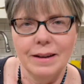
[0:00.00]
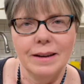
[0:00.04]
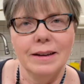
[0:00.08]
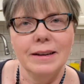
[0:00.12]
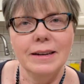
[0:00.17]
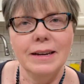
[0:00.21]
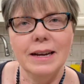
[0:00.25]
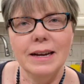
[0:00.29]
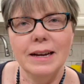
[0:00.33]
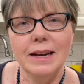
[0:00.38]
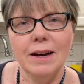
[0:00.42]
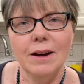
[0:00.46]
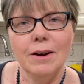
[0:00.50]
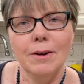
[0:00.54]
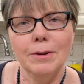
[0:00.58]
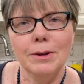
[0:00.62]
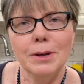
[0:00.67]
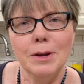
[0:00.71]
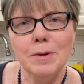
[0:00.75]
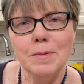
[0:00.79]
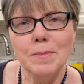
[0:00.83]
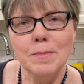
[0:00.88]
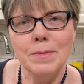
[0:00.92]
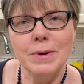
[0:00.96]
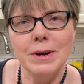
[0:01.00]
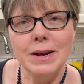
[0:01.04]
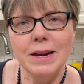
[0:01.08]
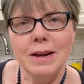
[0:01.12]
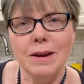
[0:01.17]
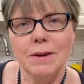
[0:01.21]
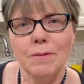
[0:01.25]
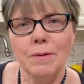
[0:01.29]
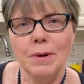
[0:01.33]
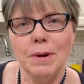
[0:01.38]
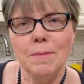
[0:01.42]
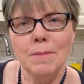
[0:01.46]
now, you might
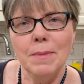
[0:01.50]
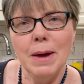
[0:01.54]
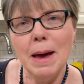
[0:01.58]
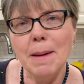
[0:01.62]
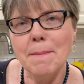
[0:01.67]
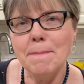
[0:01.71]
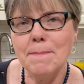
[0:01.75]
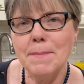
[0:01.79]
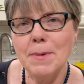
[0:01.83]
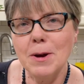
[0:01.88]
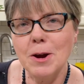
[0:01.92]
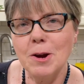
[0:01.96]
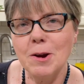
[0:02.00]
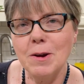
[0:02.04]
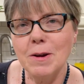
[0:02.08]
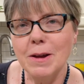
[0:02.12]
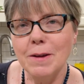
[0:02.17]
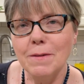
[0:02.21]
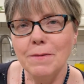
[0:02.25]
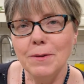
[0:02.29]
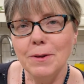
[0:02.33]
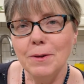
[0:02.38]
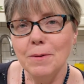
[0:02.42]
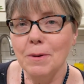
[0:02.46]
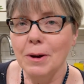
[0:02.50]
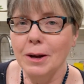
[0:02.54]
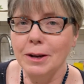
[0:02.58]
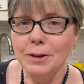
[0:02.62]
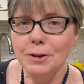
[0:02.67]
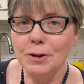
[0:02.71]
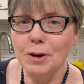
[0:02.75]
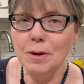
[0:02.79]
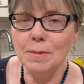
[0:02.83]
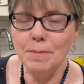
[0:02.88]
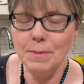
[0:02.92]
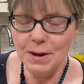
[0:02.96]
remember if you watch
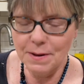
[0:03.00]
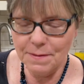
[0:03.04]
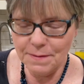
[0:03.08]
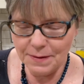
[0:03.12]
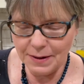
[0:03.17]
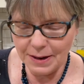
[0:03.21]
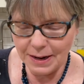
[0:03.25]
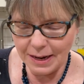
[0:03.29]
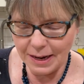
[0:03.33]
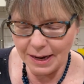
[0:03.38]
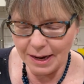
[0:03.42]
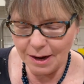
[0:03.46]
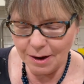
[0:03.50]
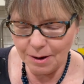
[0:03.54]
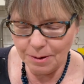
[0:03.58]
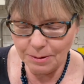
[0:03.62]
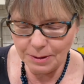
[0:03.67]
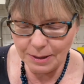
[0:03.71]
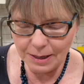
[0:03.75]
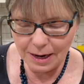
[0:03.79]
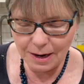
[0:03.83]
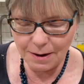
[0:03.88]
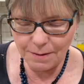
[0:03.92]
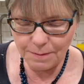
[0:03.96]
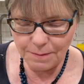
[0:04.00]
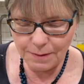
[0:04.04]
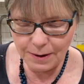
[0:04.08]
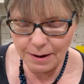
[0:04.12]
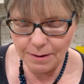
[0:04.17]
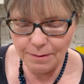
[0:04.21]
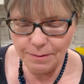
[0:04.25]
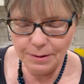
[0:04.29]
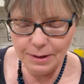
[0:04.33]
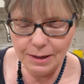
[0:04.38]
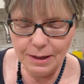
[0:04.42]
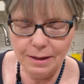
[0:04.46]
all my videos, I
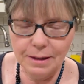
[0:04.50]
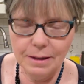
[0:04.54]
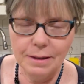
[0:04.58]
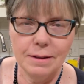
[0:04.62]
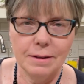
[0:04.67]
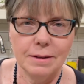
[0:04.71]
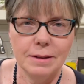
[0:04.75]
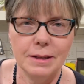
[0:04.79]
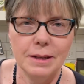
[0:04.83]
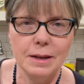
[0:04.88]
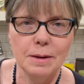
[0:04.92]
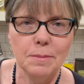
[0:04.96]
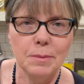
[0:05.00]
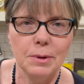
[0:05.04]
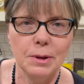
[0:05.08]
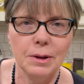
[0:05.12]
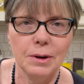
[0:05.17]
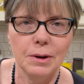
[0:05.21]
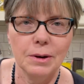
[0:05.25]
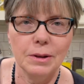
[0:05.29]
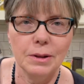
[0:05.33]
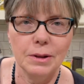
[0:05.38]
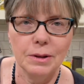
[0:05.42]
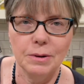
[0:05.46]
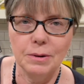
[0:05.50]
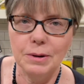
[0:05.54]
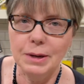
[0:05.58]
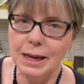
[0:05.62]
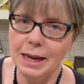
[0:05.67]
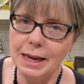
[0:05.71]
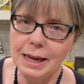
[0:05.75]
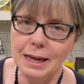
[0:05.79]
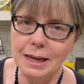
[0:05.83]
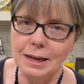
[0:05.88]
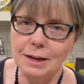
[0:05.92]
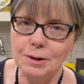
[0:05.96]
found a similar little
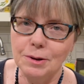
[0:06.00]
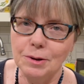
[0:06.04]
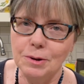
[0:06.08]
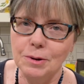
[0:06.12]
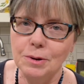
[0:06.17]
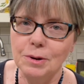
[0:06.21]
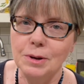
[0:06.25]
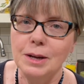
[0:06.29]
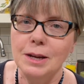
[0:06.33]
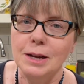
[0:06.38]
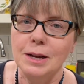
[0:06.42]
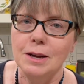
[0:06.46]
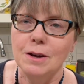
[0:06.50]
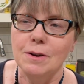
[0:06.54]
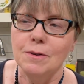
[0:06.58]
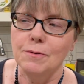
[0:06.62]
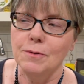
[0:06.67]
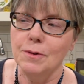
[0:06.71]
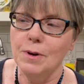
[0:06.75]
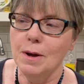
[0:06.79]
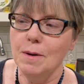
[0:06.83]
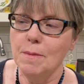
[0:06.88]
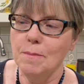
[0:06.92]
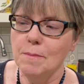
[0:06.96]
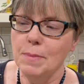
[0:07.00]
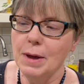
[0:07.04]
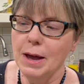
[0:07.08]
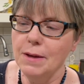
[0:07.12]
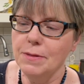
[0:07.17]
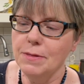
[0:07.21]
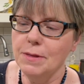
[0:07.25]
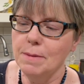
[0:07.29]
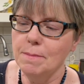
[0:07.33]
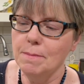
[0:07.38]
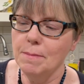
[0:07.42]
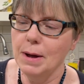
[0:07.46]
candle from
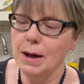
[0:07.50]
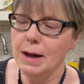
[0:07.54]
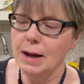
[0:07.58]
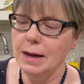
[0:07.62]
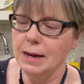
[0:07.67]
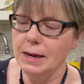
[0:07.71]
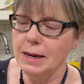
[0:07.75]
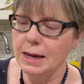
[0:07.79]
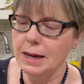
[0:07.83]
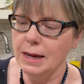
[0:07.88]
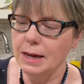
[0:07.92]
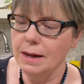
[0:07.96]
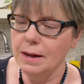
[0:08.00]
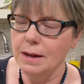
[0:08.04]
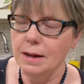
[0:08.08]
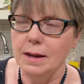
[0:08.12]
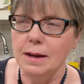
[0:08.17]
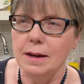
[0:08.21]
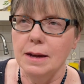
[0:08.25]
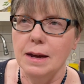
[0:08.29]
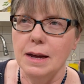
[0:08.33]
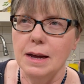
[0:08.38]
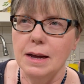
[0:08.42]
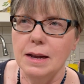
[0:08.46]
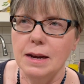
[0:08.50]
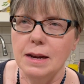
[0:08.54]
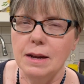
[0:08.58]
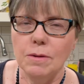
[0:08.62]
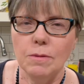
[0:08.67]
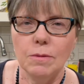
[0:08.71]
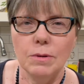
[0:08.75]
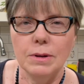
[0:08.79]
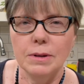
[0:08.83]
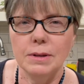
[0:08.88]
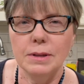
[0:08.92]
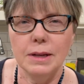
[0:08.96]
Bath and Body and it
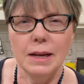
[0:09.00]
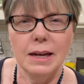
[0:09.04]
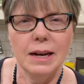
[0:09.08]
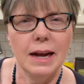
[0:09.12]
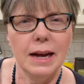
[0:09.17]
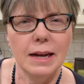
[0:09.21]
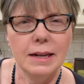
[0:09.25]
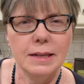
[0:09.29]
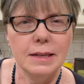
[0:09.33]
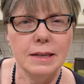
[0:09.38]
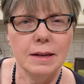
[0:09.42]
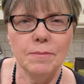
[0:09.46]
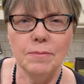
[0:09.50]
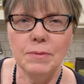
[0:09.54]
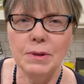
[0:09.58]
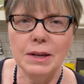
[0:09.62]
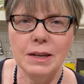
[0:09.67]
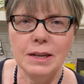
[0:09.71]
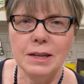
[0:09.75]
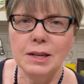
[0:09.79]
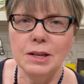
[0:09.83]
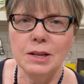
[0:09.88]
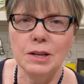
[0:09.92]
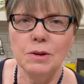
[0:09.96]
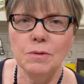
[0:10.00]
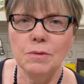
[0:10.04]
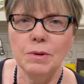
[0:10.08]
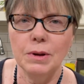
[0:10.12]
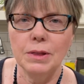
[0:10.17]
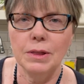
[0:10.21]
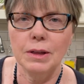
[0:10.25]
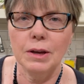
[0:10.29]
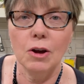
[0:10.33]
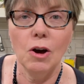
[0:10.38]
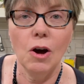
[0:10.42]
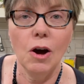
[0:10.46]
was it had something to do with
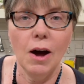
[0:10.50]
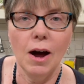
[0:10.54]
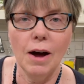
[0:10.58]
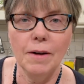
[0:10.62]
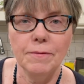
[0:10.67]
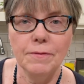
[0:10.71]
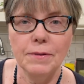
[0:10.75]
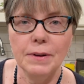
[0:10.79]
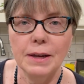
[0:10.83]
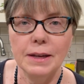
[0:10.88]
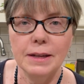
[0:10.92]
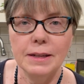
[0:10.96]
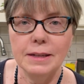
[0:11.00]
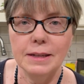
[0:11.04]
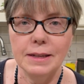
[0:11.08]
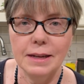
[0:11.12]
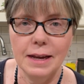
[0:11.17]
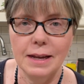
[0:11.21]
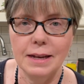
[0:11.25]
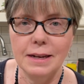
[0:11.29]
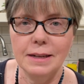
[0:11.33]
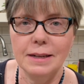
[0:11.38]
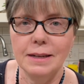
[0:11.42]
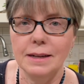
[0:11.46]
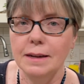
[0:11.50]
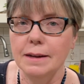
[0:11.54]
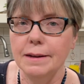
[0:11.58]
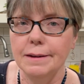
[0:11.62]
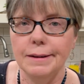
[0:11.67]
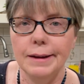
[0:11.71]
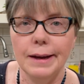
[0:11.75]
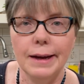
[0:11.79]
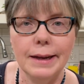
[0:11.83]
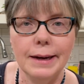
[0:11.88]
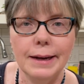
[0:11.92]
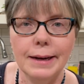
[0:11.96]
coffee scent
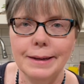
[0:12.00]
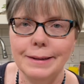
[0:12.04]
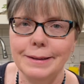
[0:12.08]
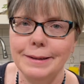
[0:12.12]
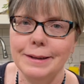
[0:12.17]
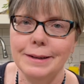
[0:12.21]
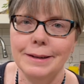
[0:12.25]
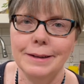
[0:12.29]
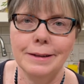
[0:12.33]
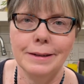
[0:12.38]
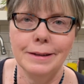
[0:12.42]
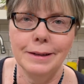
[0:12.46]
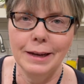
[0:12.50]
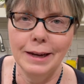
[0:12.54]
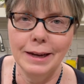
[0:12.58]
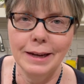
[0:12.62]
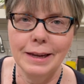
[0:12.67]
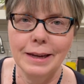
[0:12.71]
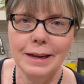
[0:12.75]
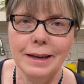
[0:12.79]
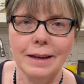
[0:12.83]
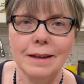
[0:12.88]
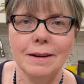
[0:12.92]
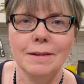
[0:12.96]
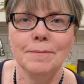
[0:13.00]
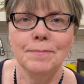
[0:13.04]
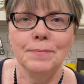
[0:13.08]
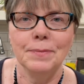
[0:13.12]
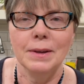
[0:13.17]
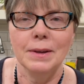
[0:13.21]
and I didn't like it.